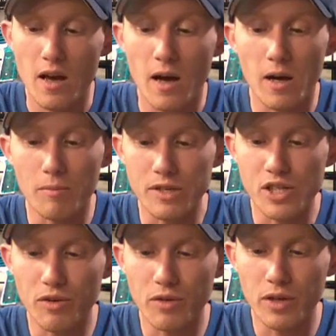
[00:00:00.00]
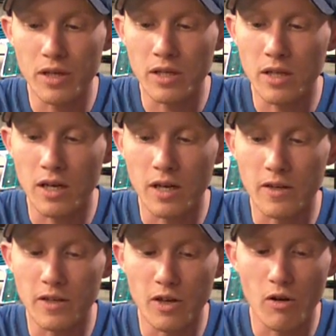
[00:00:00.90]
But generally,
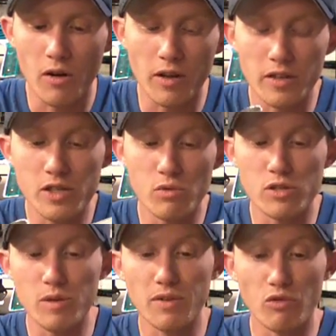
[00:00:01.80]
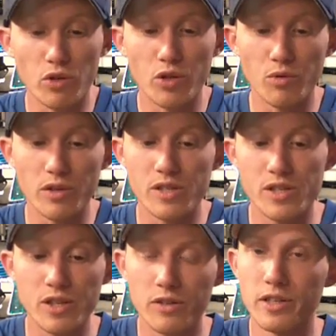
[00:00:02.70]
unless it was something really, really
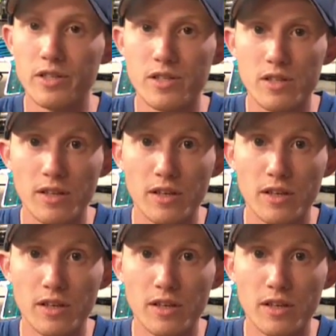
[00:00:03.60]
serious,